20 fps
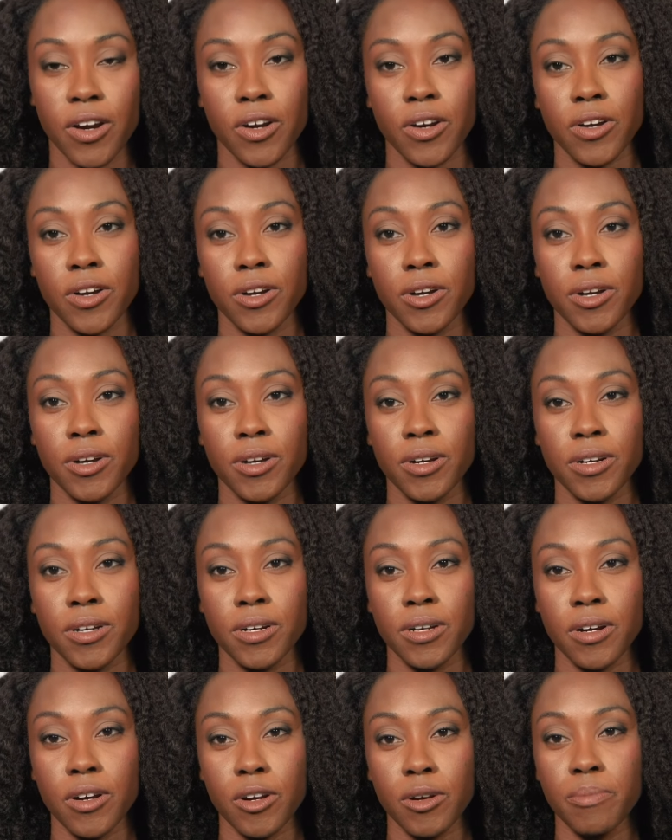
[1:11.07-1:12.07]

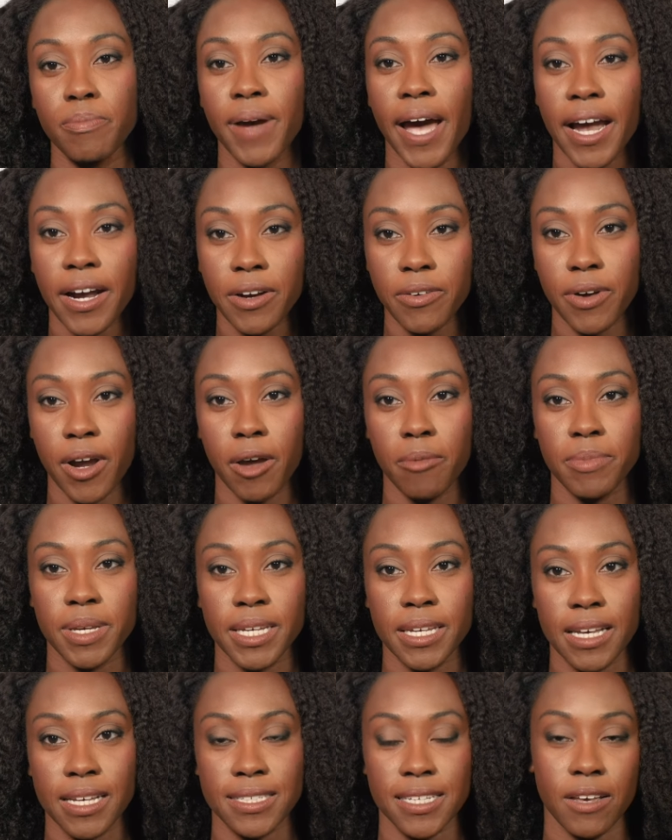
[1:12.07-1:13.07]
her her background
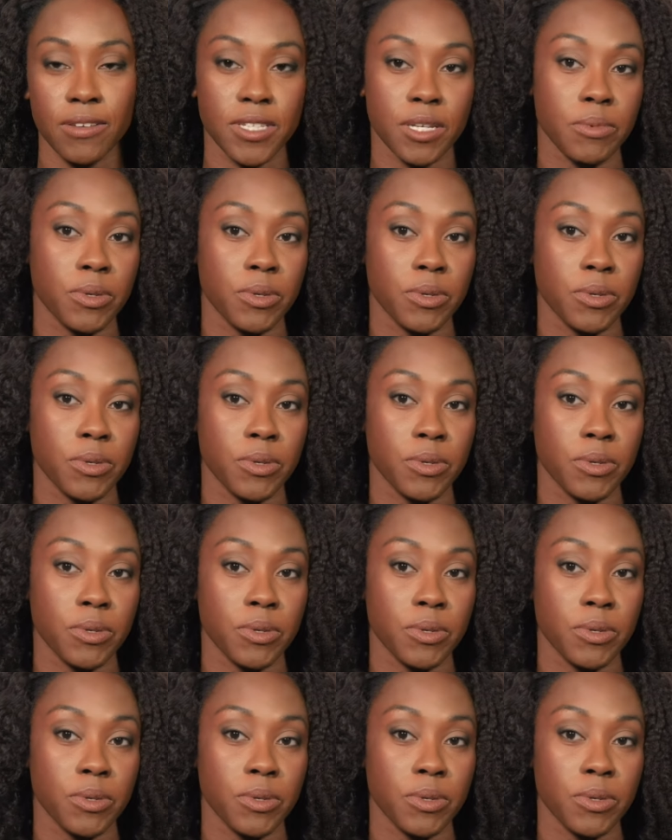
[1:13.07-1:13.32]
because I was